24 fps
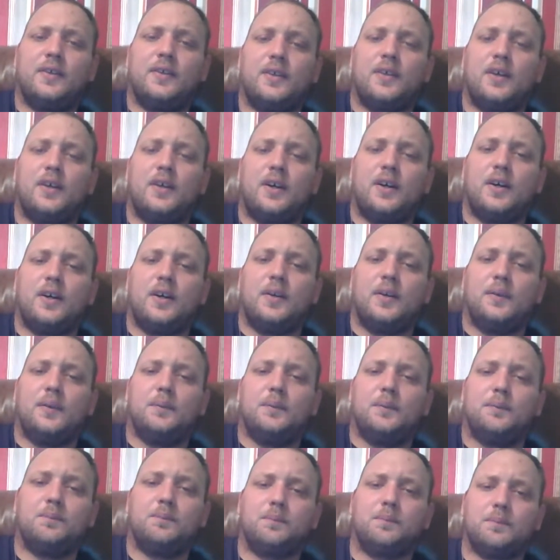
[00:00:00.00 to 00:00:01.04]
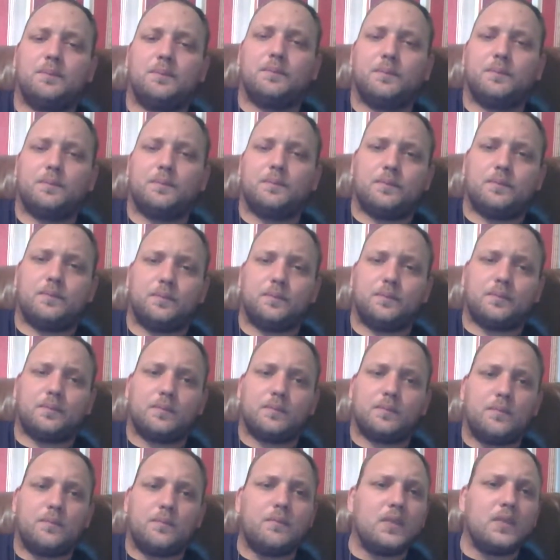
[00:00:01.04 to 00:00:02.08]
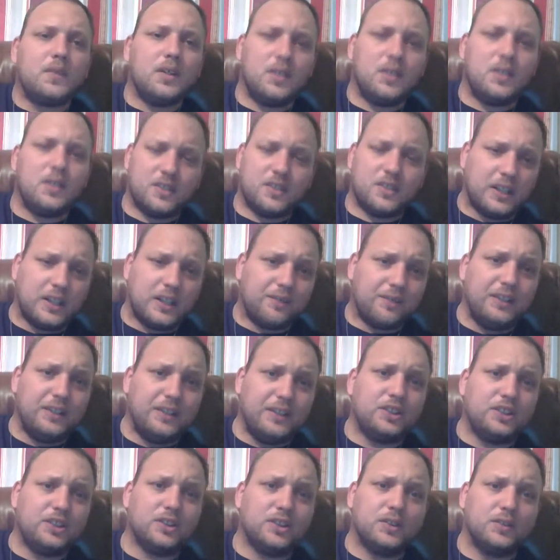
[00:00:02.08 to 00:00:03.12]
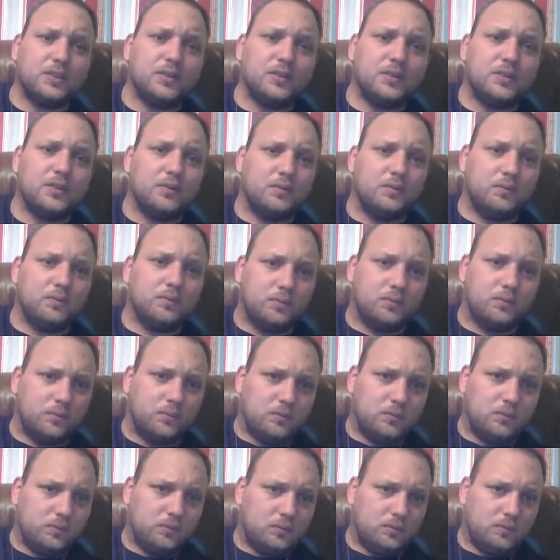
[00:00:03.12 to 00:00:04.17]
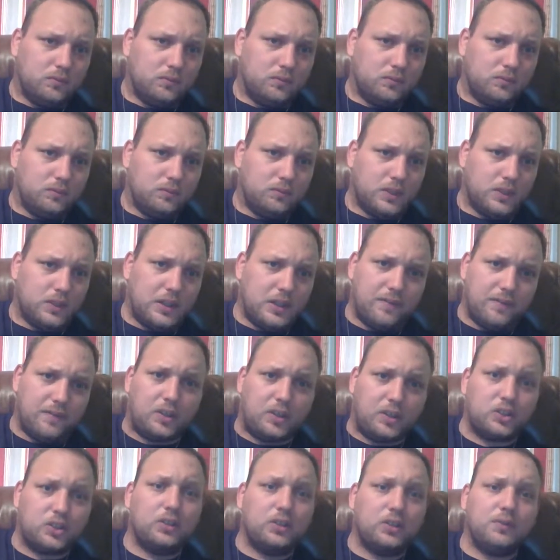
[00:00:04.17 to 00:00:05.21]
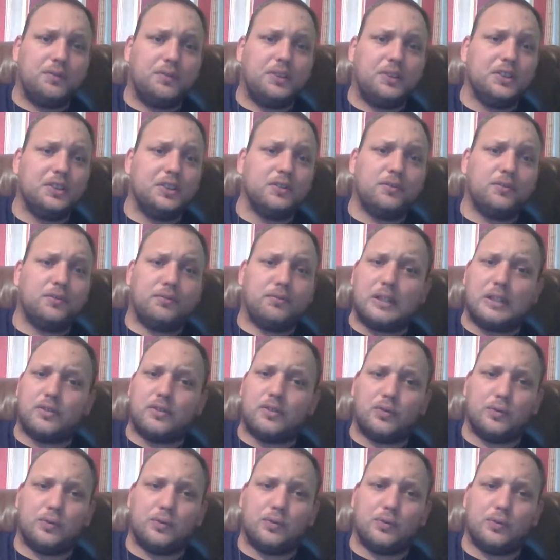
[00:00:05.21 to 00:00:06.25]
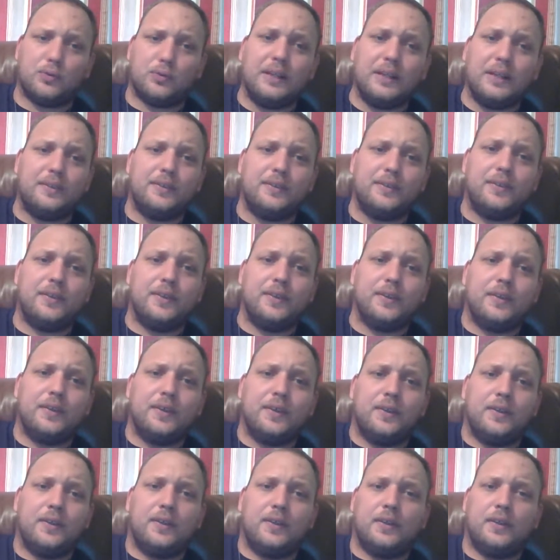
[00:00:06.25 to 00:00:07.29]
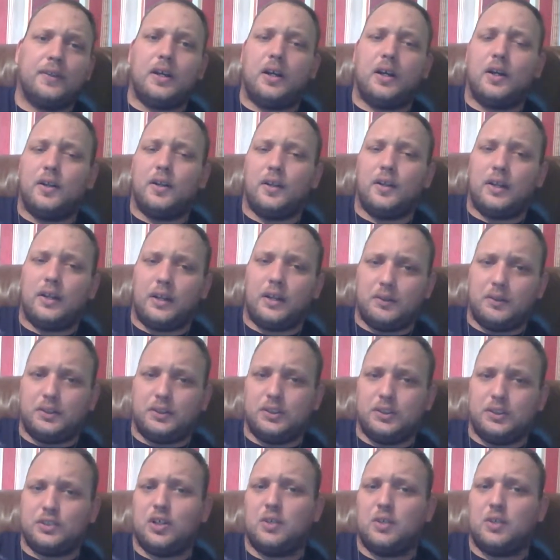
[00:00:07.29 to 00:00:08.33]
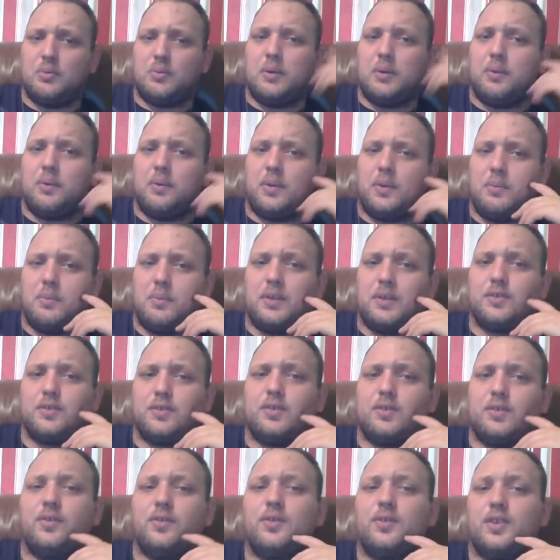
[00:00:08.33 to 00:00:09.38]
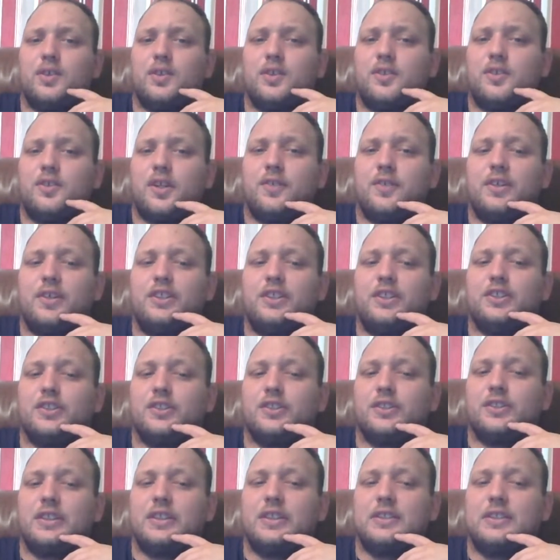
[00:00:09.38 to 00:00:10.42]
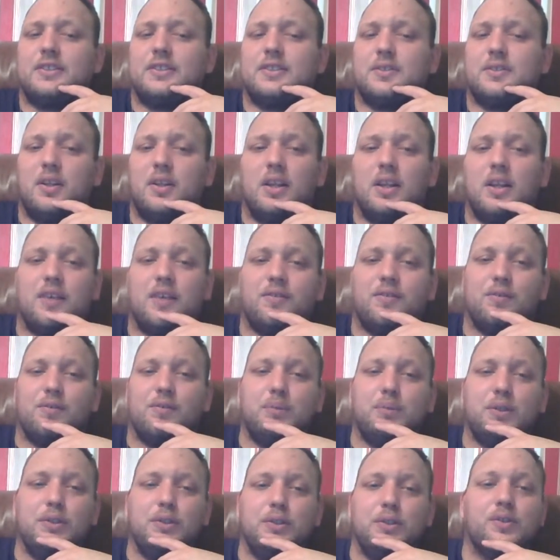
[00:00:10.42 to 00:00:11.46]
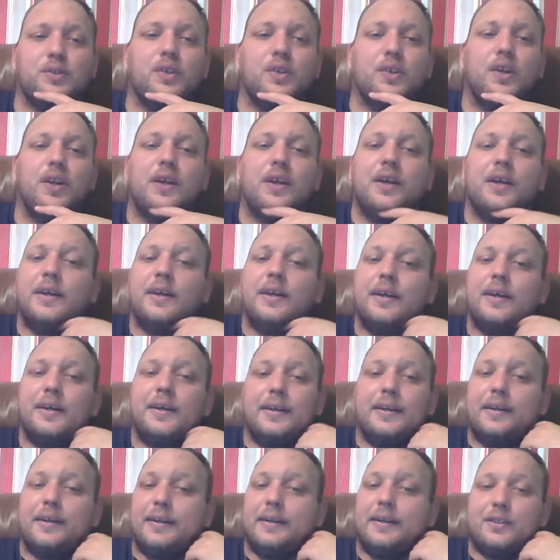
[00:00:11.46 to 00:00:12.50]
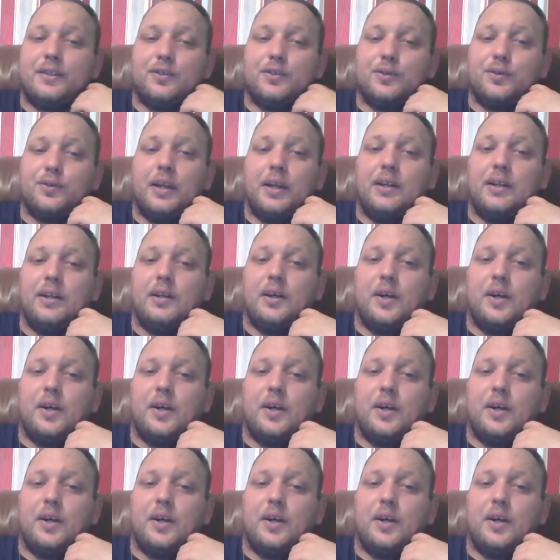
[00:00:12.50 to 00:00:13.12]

an aesthetic feature, a functional feature, that's great. Like I was just talking about with the Pixels aesthetic features that a lot of them use, it's great.